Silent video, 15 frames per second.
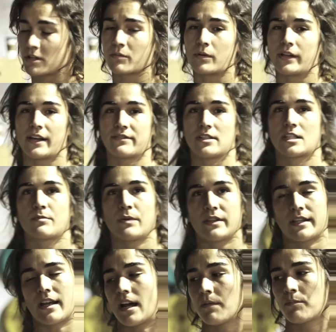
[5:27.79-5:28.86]
I'll probably have to split
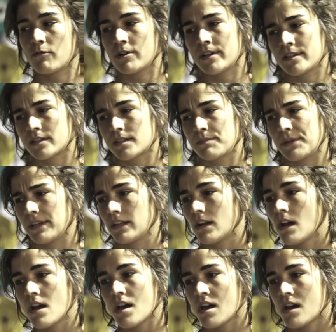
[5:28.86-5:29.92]
that up once, but
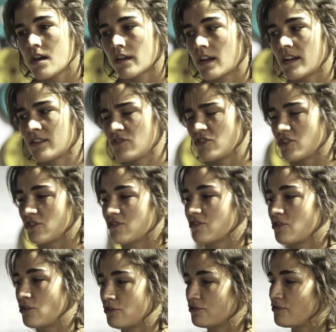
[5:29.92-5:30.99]
kind of just
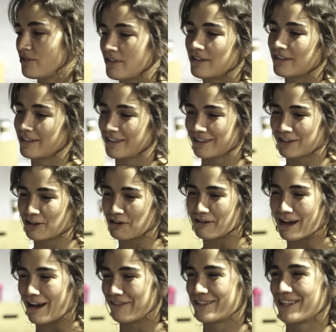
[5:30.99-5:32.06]
go
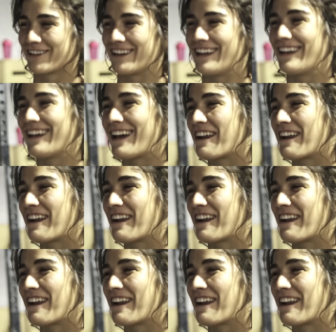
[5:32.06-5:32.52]
after it.